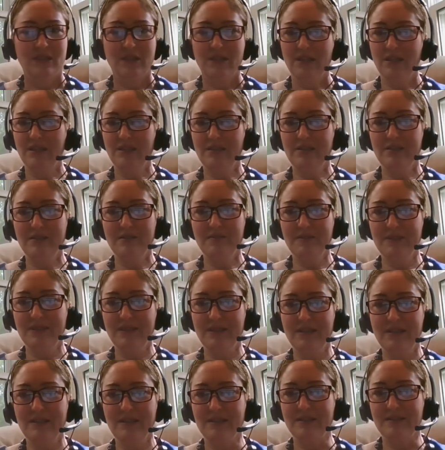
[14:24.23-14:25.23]
I don't know what
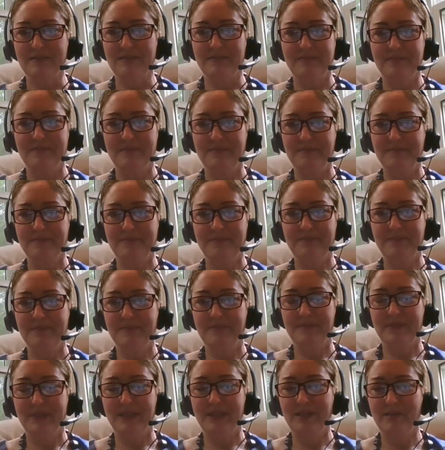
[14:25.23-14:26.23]
that is.
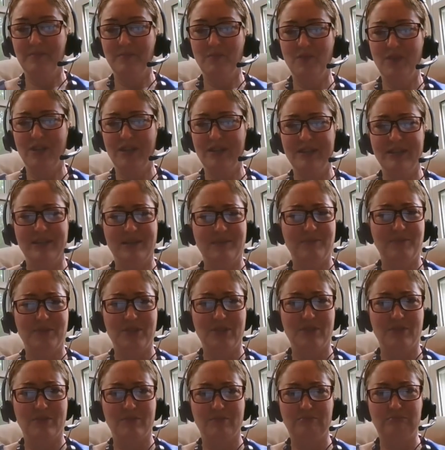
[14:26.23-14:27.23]
M1,
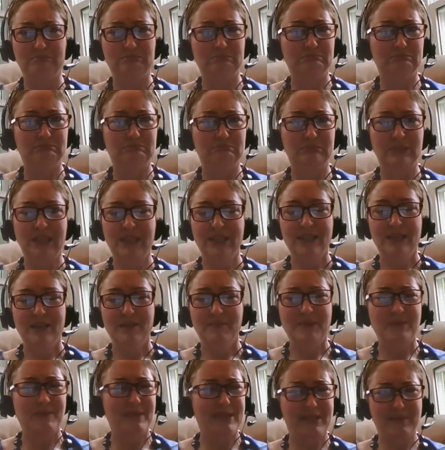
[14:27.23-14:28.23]
M2.
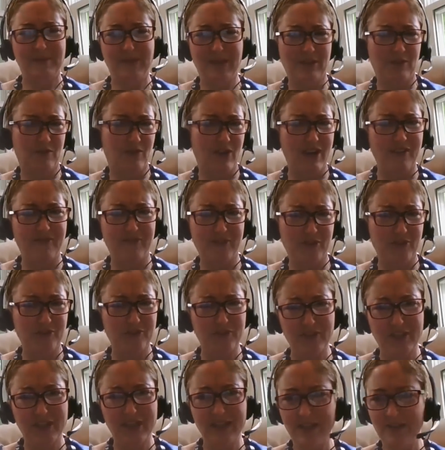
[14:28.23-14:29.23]
Maybe some kind of graphic you're
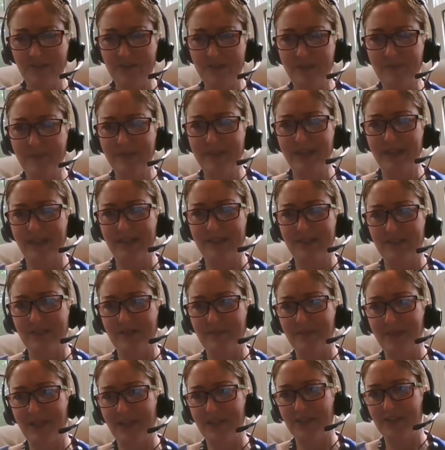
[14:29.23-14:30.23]
looking at or something. I just
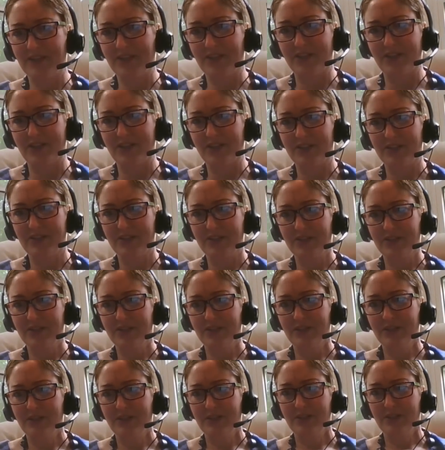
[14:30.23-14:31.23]
am not sure
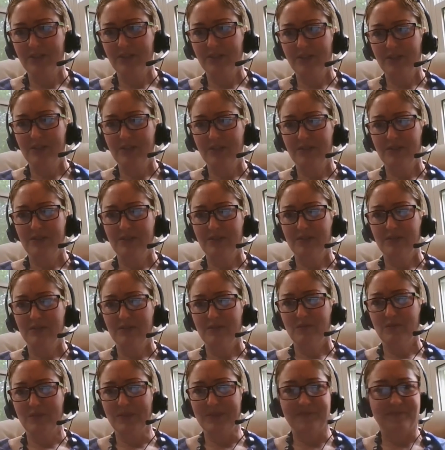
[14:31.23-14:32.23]

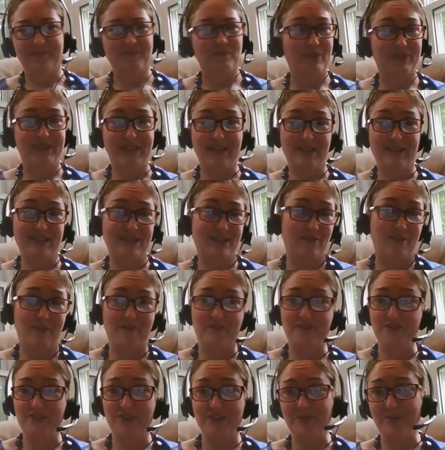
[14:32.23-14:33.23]
what that's a
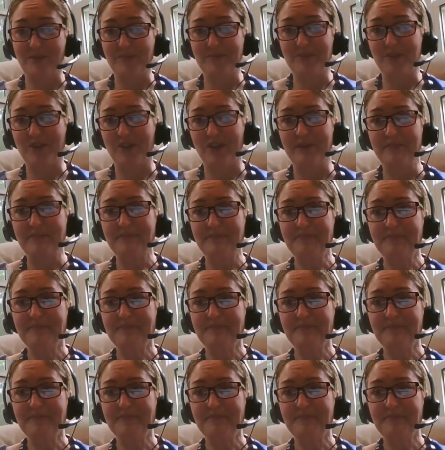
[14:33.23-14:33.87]
reference to. I'm sorry.